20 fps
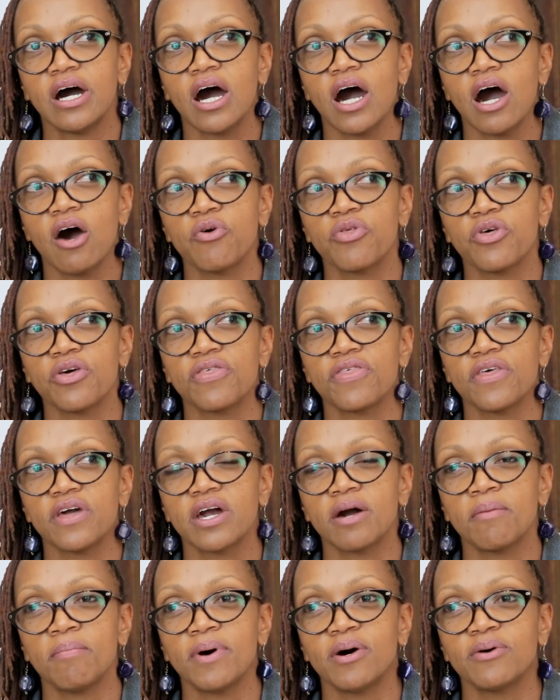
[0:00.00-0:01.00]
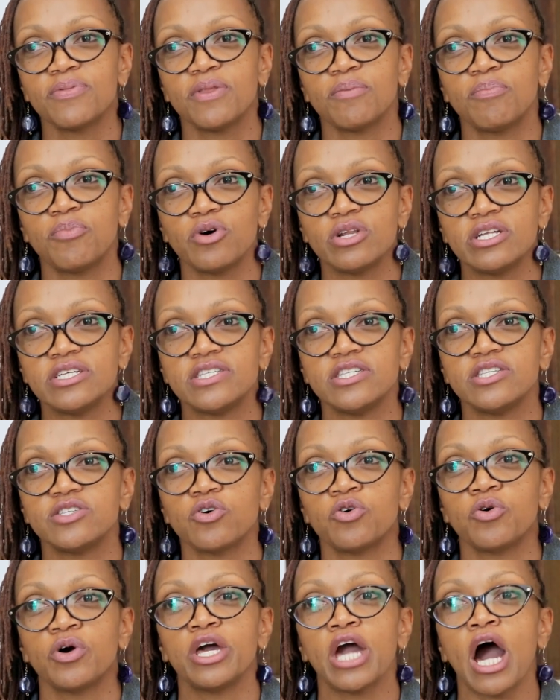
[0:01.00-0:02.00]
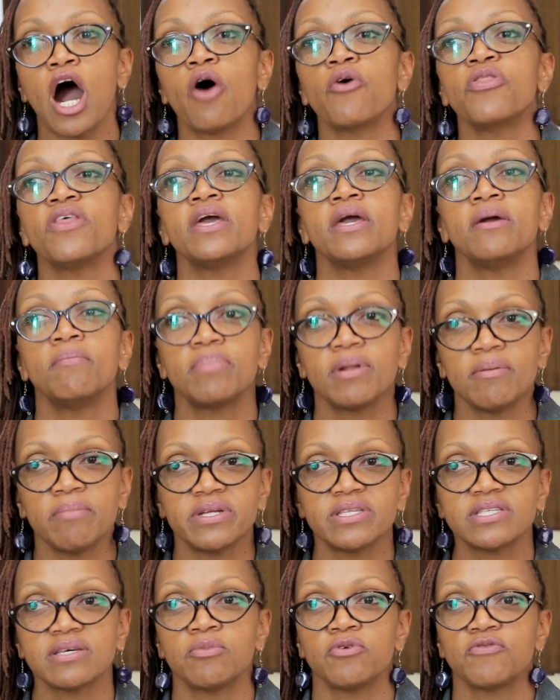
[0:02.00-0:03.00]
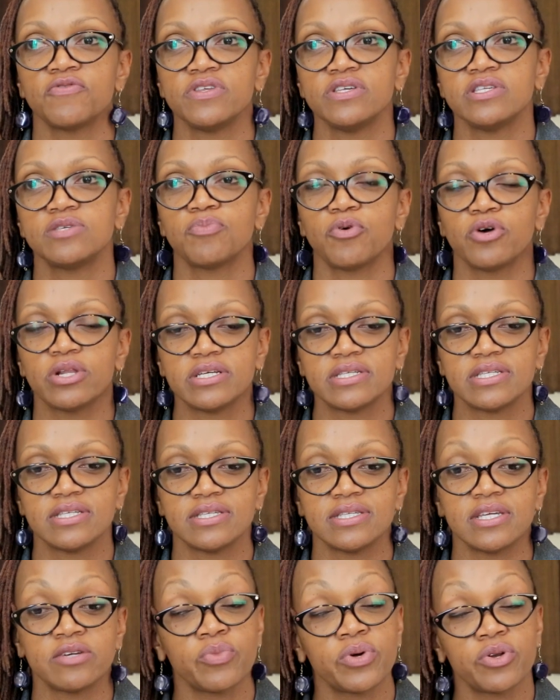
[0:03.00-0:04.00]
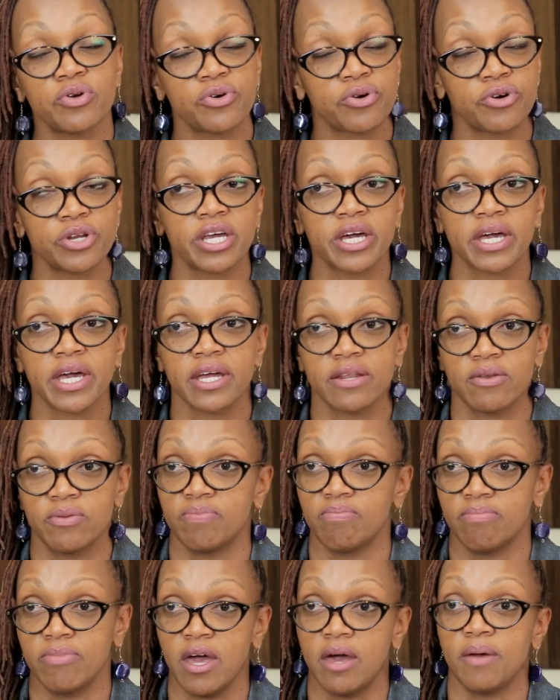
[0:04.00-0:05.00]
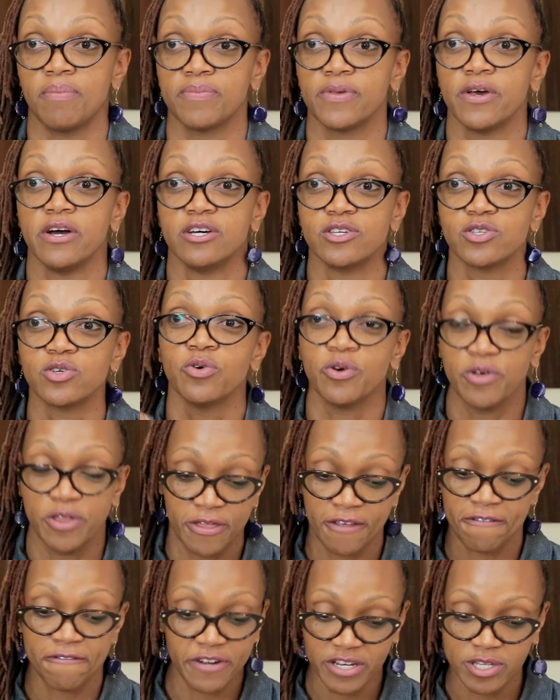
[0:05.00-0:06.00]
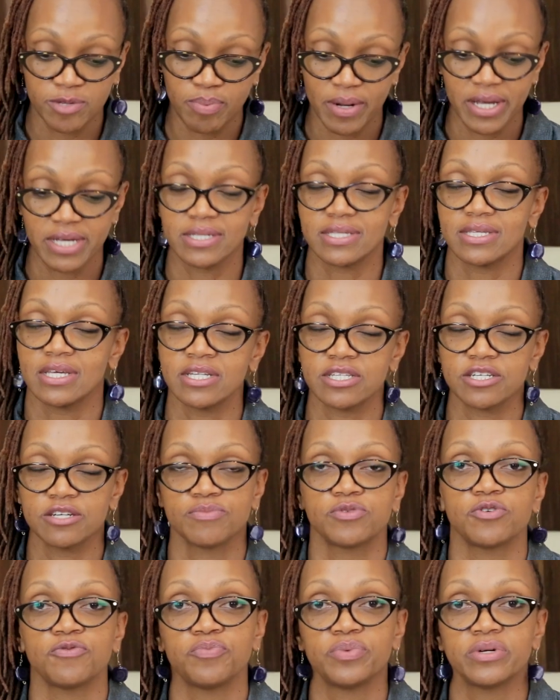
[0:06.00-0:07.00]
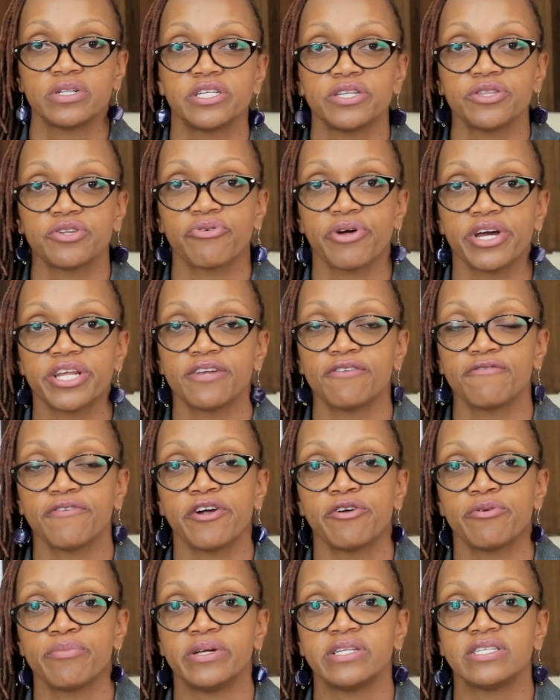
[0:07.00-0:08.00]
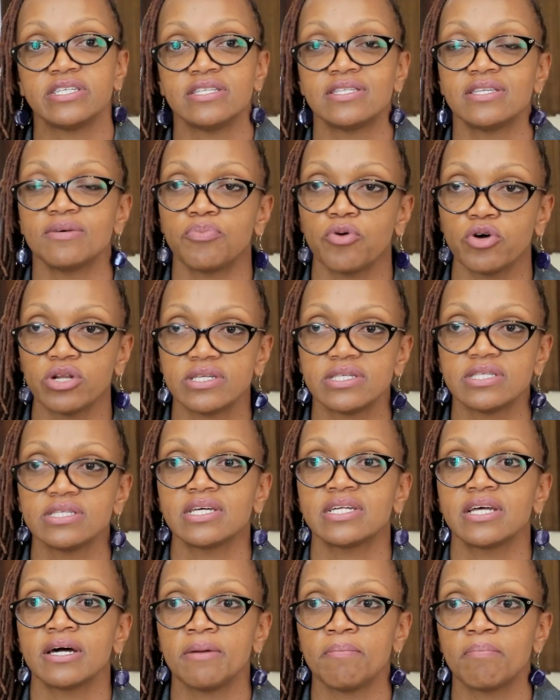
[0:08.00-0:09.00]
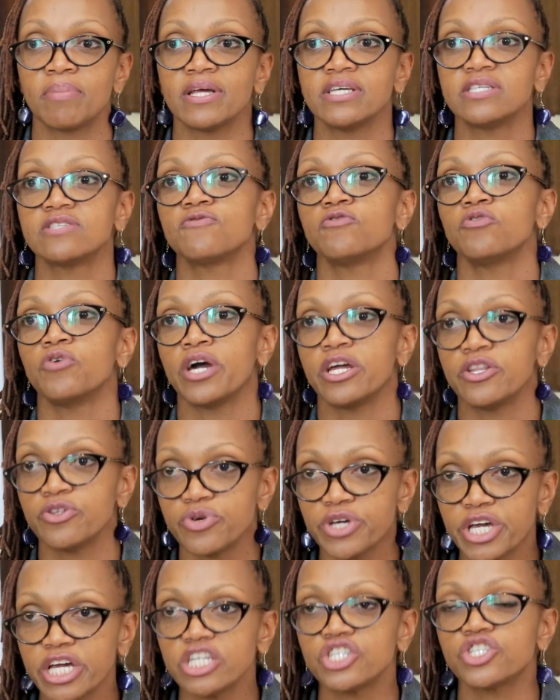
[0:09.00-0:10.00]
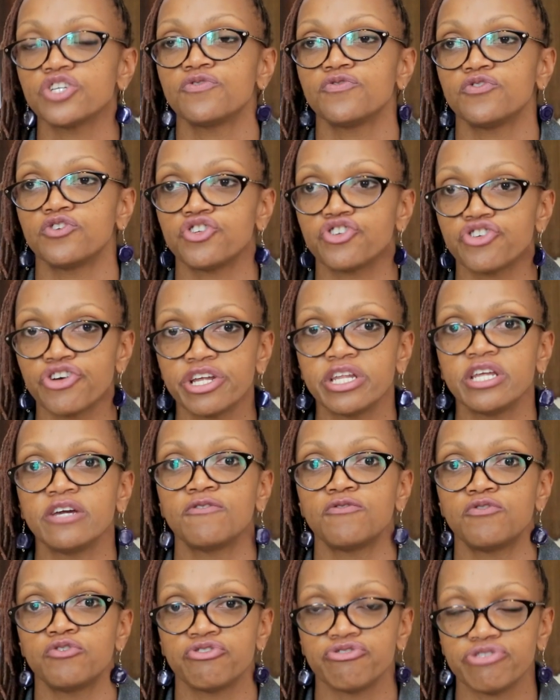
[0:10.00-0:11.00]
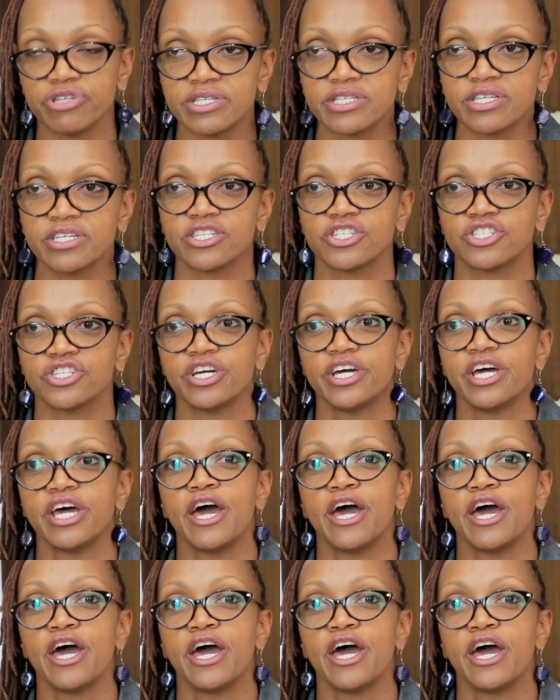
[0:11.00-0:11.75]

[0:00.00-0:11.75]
how they think about the policies or how they implement some of these policies, then we're not going to get there. So the first place in terms of building the right environment is the policies that are in place for education, for training, for research,